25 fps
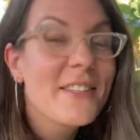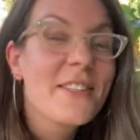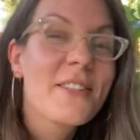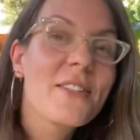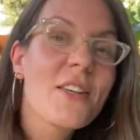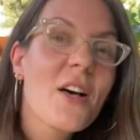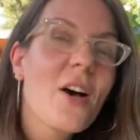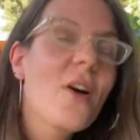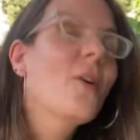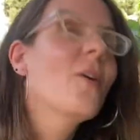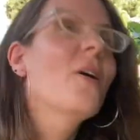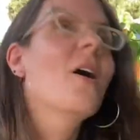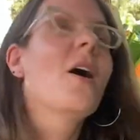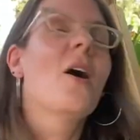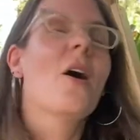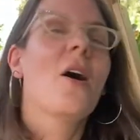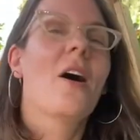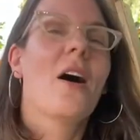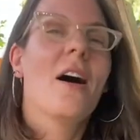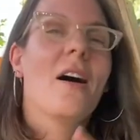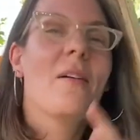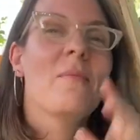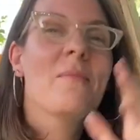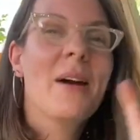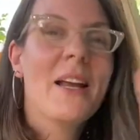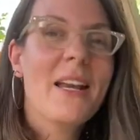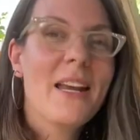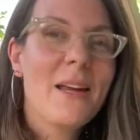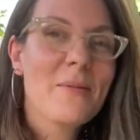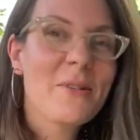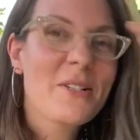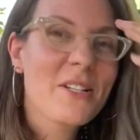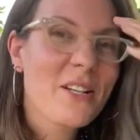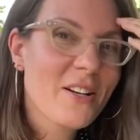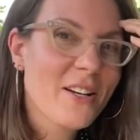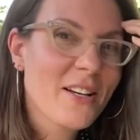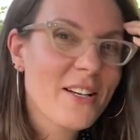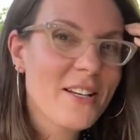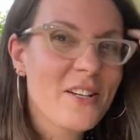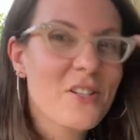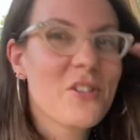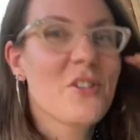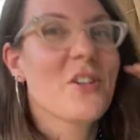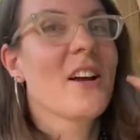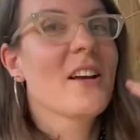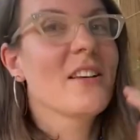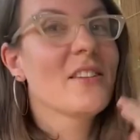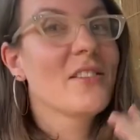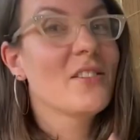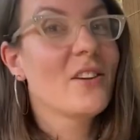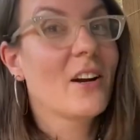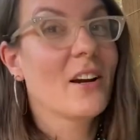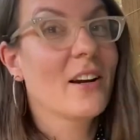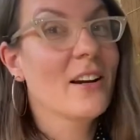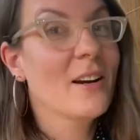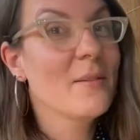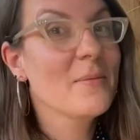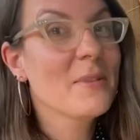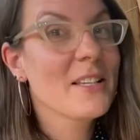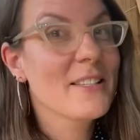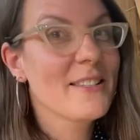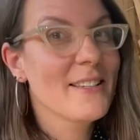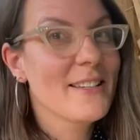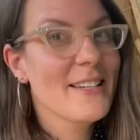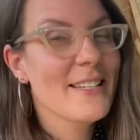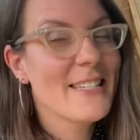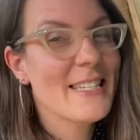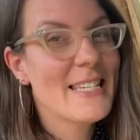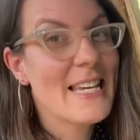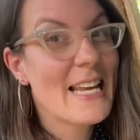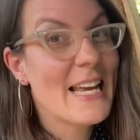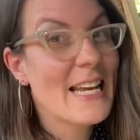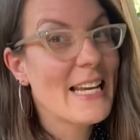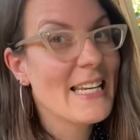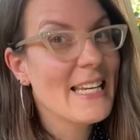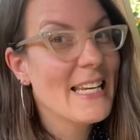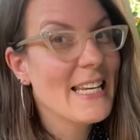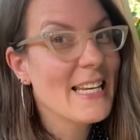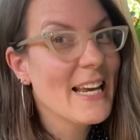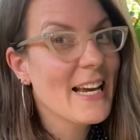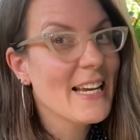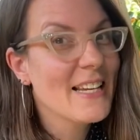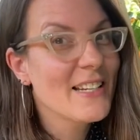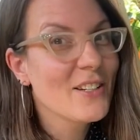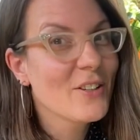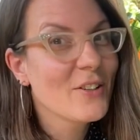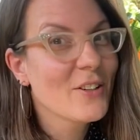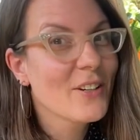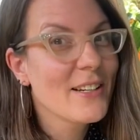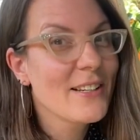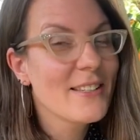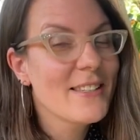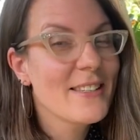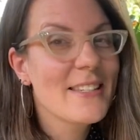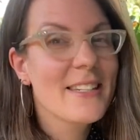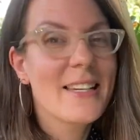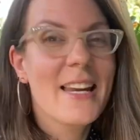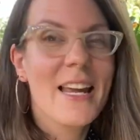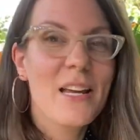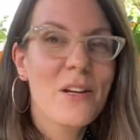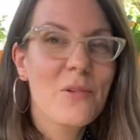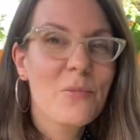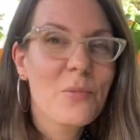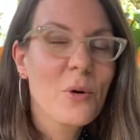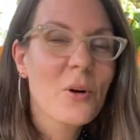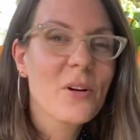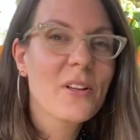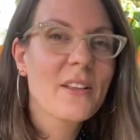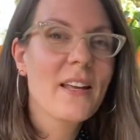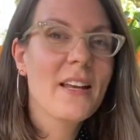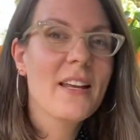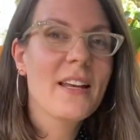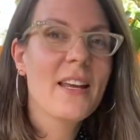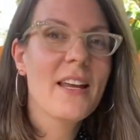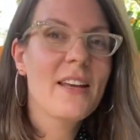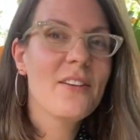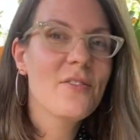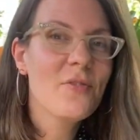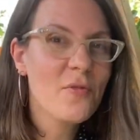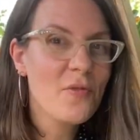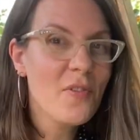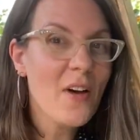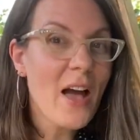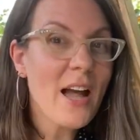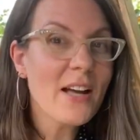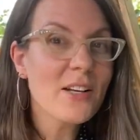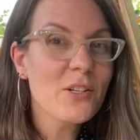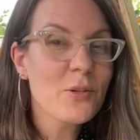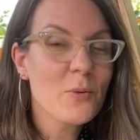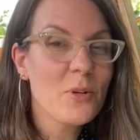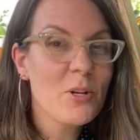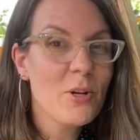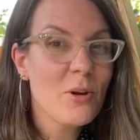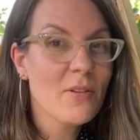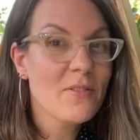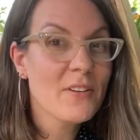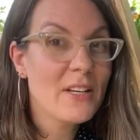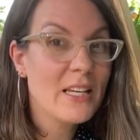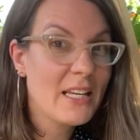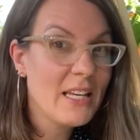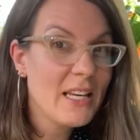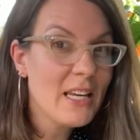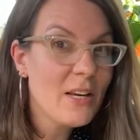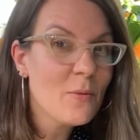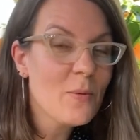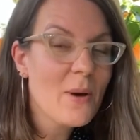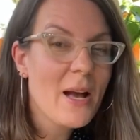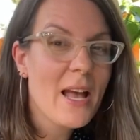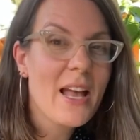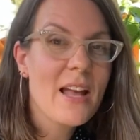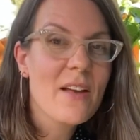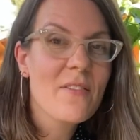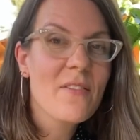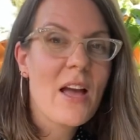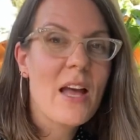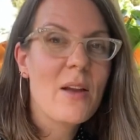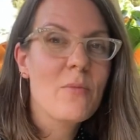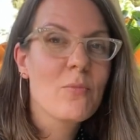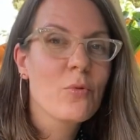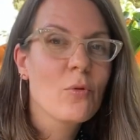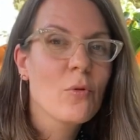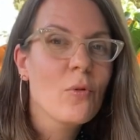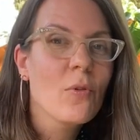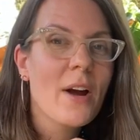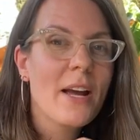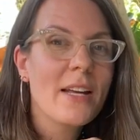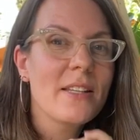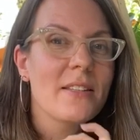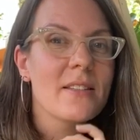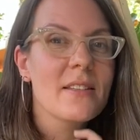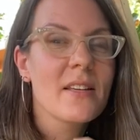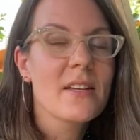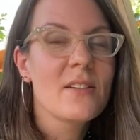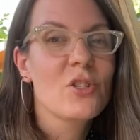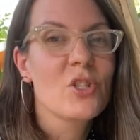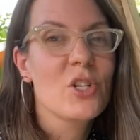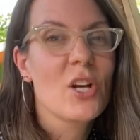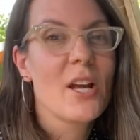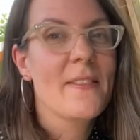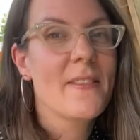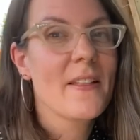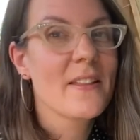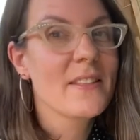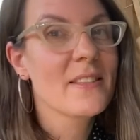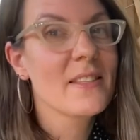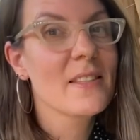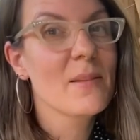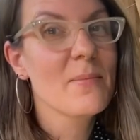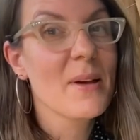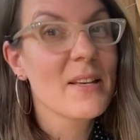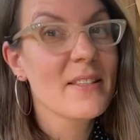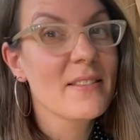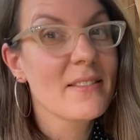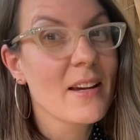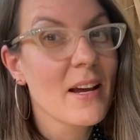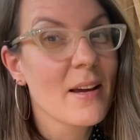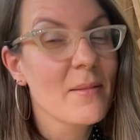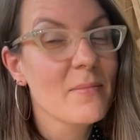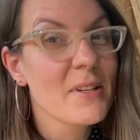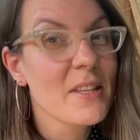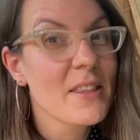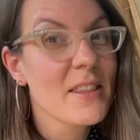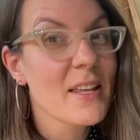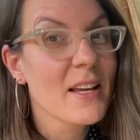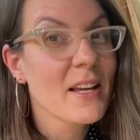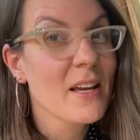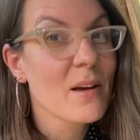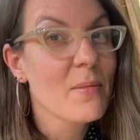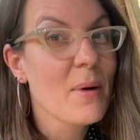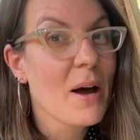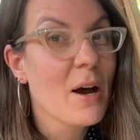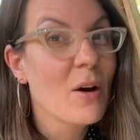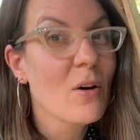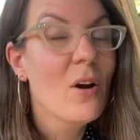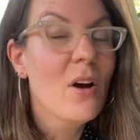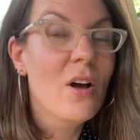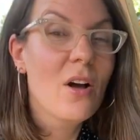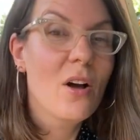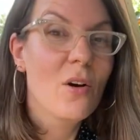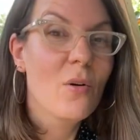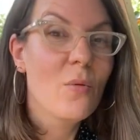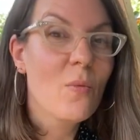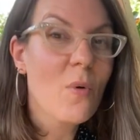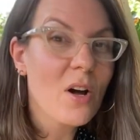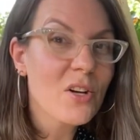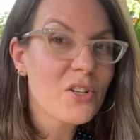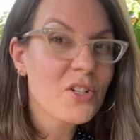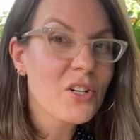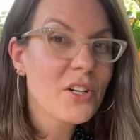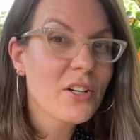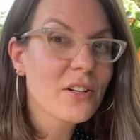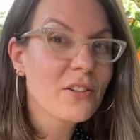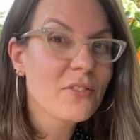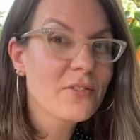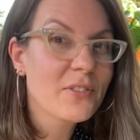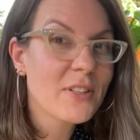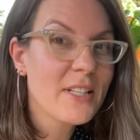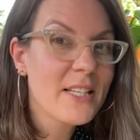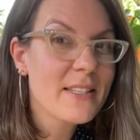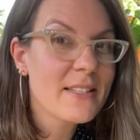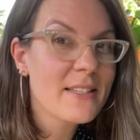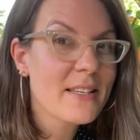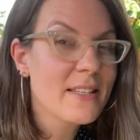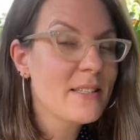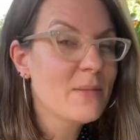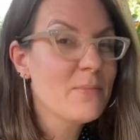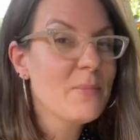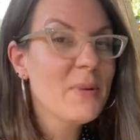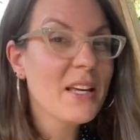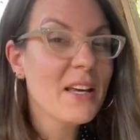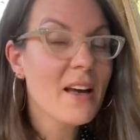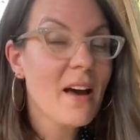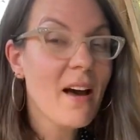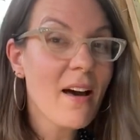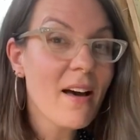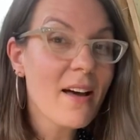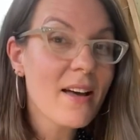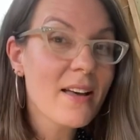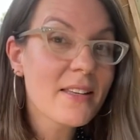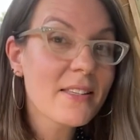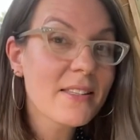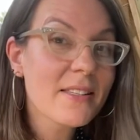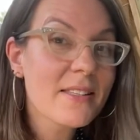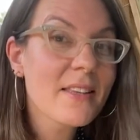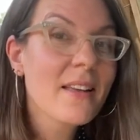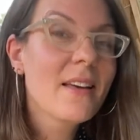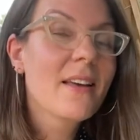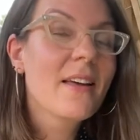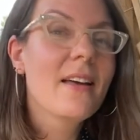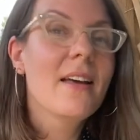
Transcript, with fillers: so my neighbor's air conditioner has started up because it is 99 degrees today in Portland. In fact, when you have a heat wave and bright sunshine, that's the best time to think about washing your fleeces, because